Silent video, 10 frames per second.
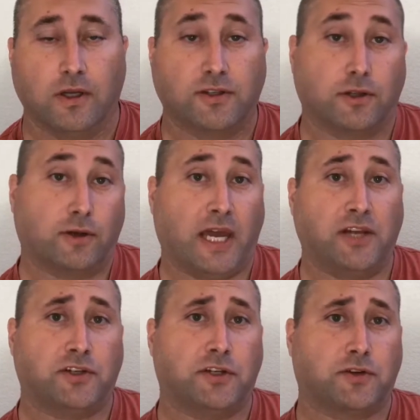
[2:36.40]
So
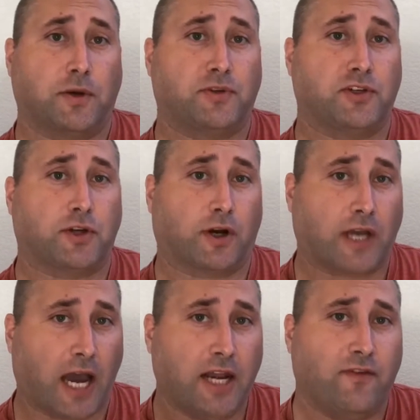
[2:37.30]
location descriptions are
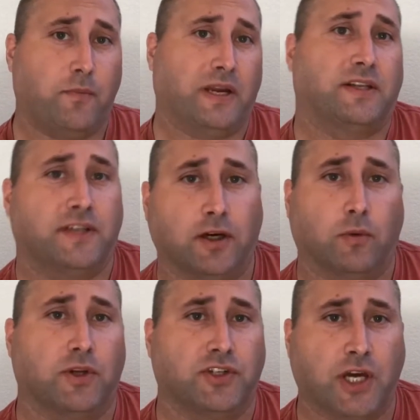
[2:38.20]
kind of a big deal
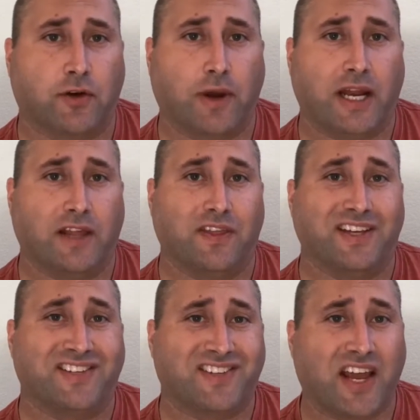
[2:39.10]
when generating
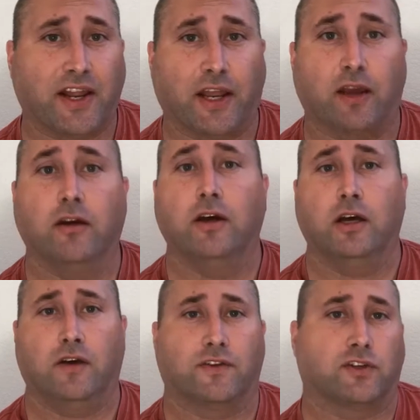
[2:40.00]
the setting
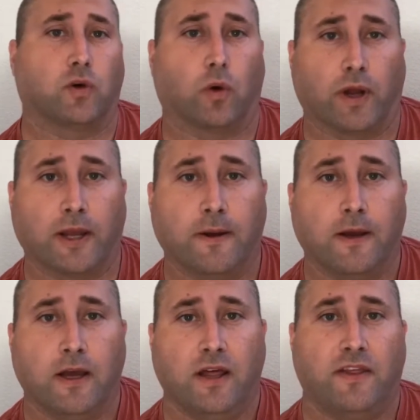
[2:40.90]
of a story.
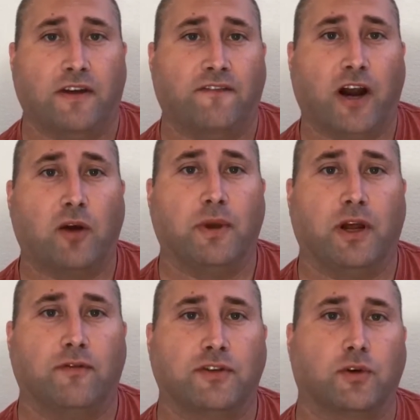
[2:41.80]
The environment
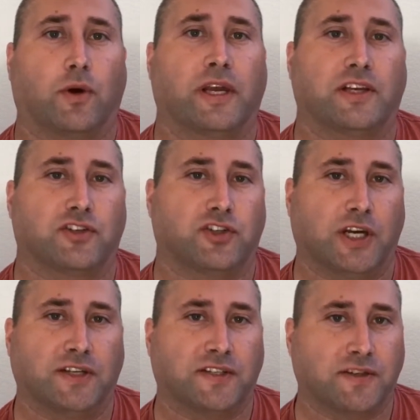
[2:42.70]
of the story is
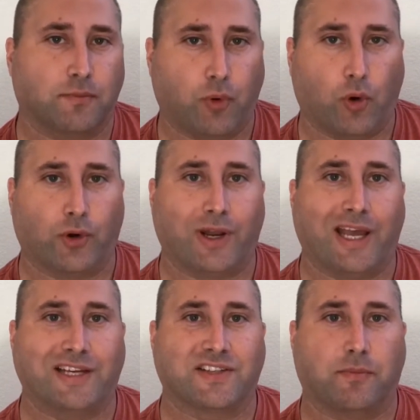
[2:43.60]
just as important
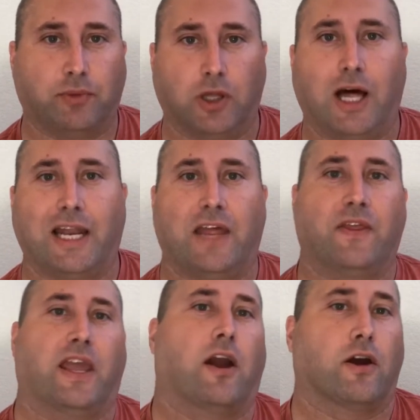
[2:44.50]
as the plot and
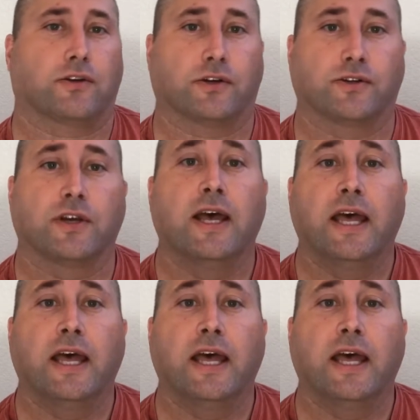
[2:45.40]
the characters.